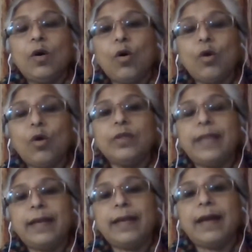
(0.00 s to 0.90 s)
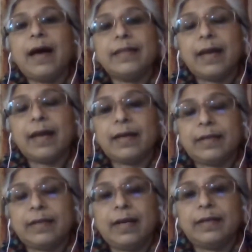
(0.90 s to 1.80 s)
or their
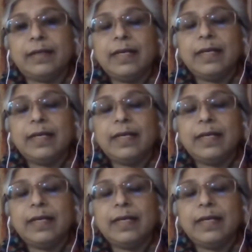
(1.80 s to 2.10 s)
Aadhaar card.